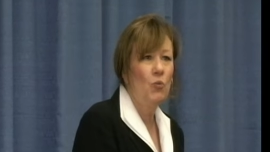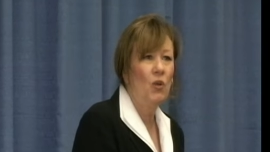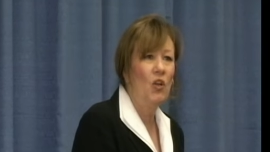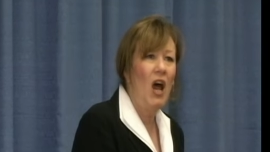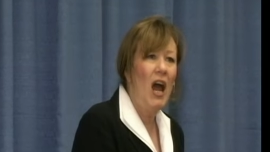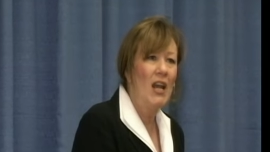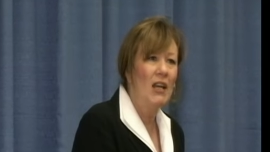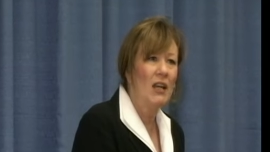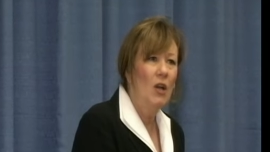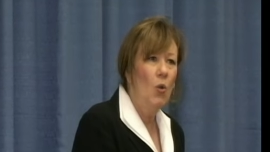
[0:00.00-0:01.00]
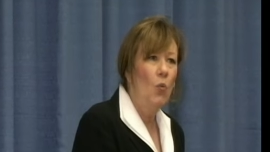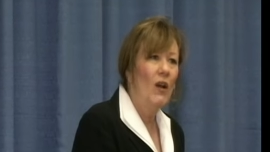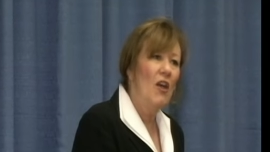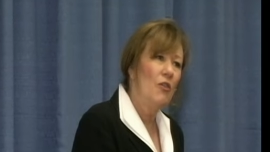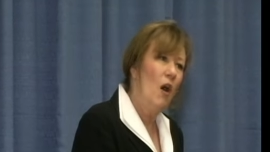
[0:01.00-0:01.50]
would like what
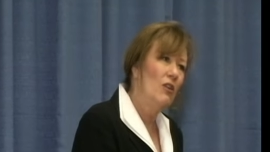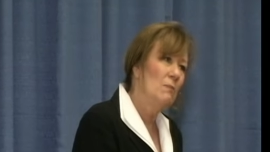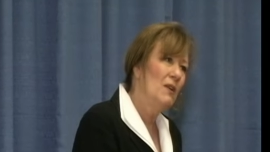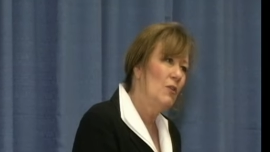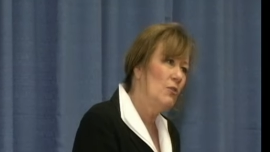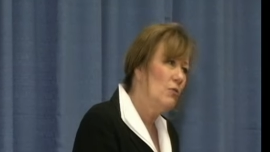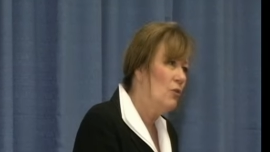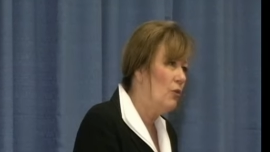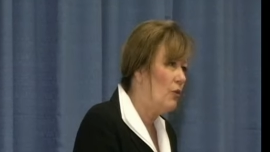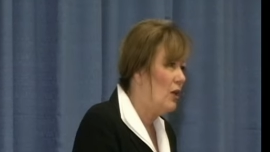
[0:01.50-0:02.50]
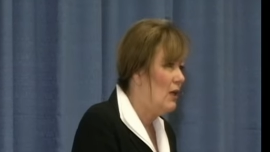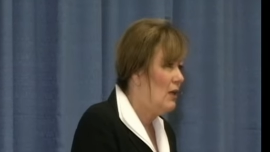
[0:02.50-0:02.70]
I thought to be the truth,